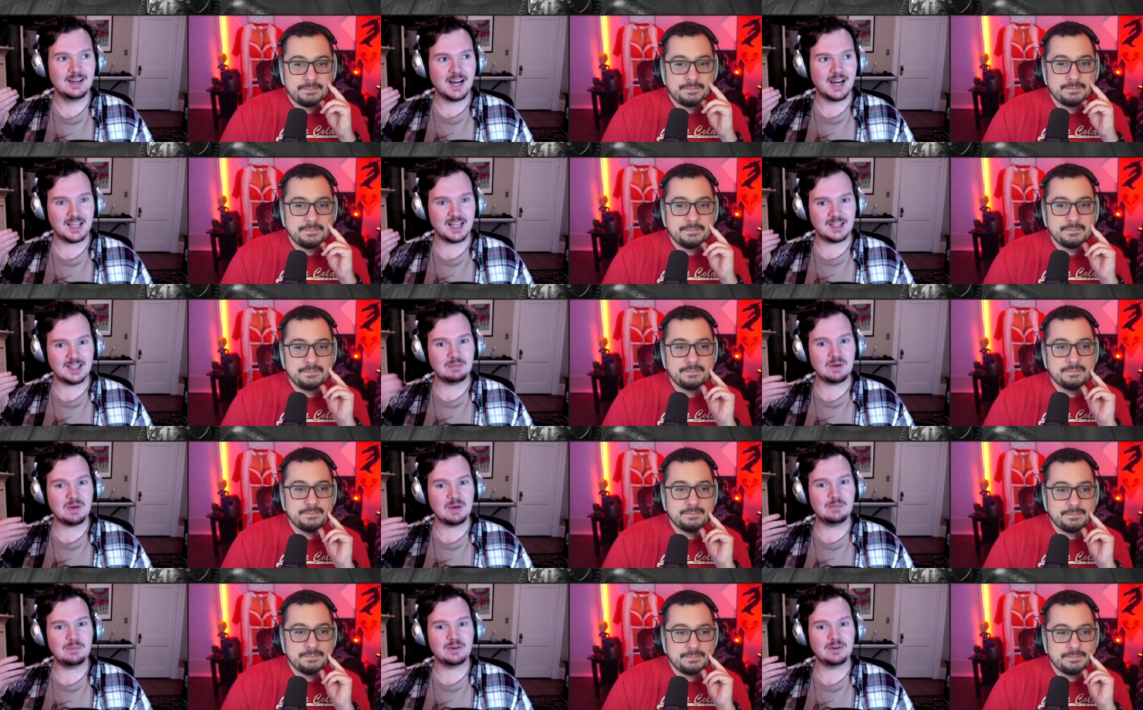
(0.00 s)
Speaker 1: i think
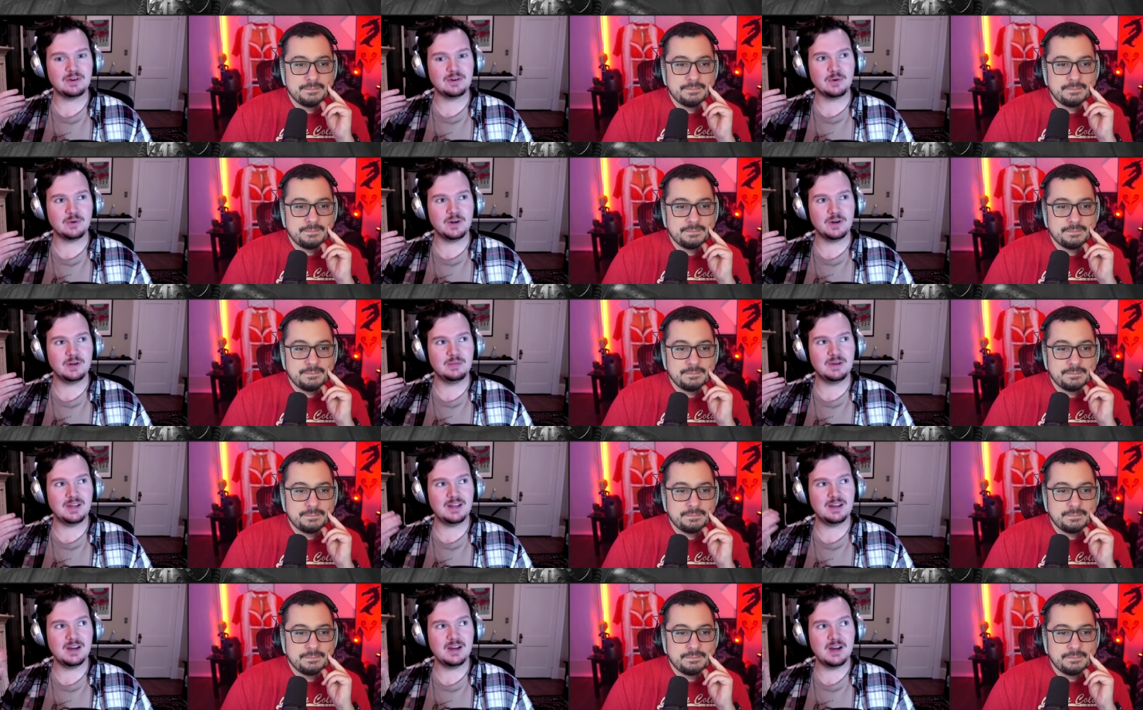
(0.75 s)
people are going to
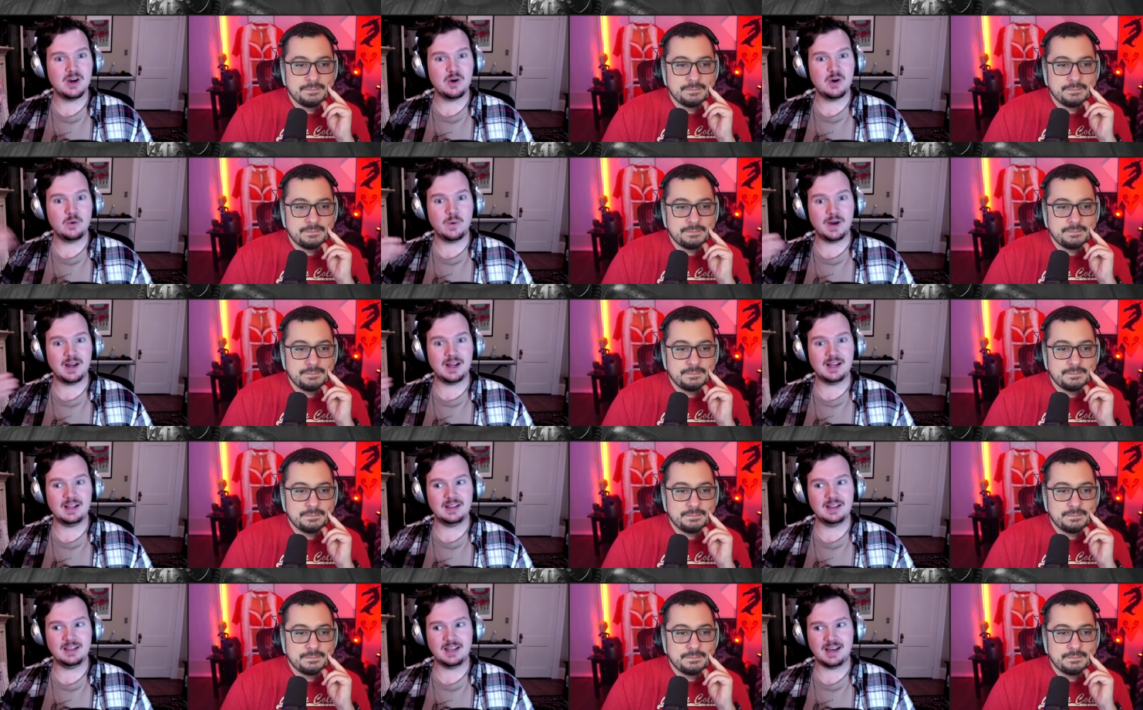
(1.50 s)
be
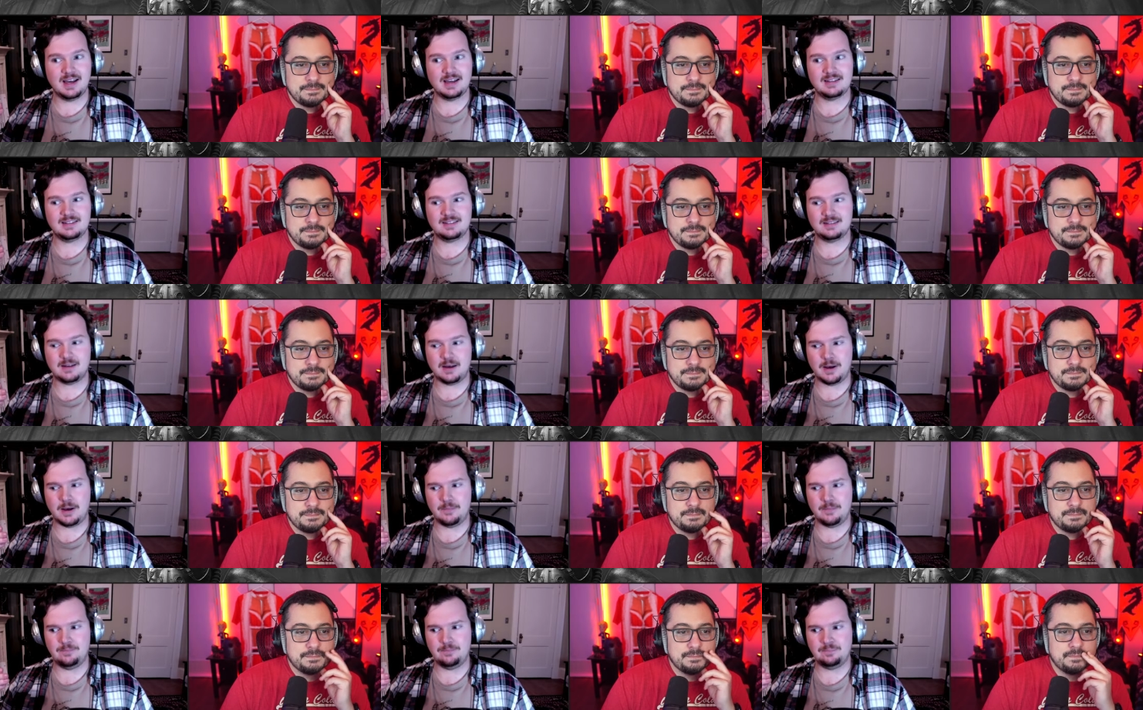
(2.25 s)
way less
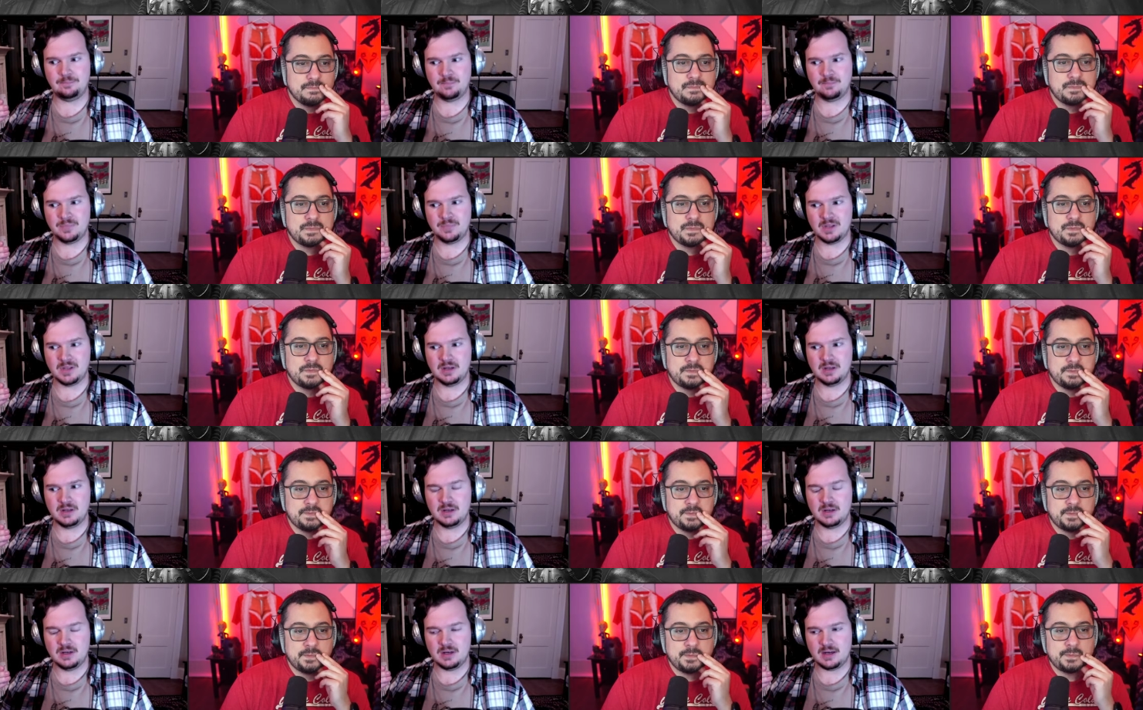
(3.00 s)
um
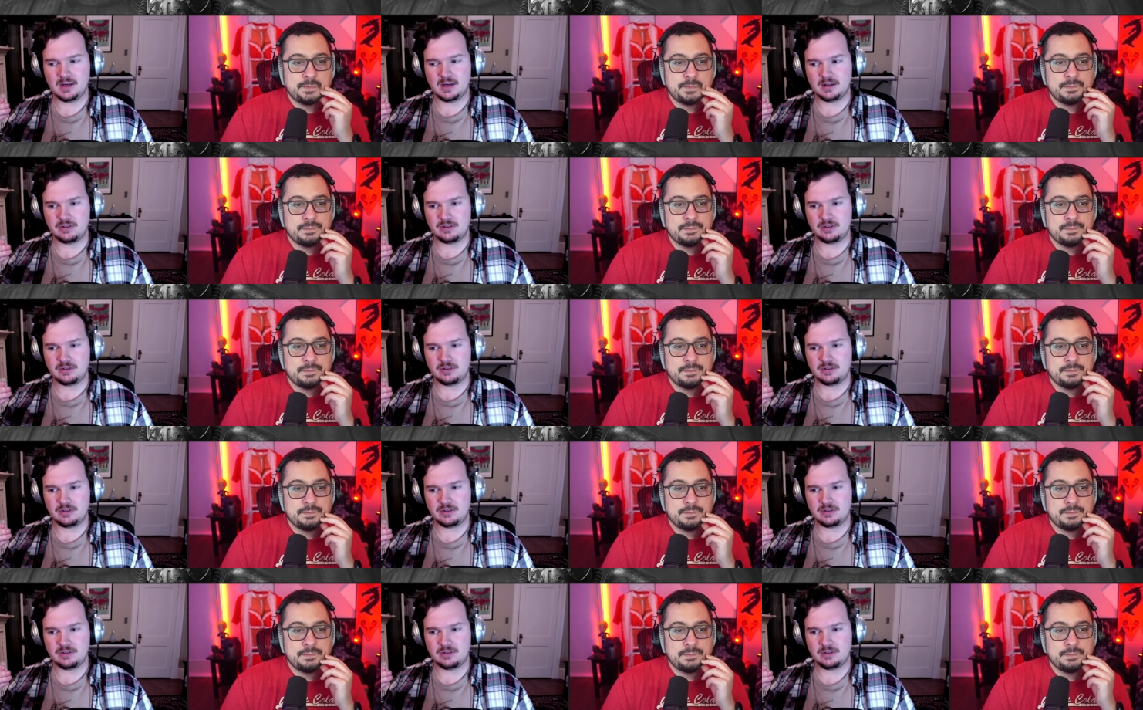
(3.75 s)
uh,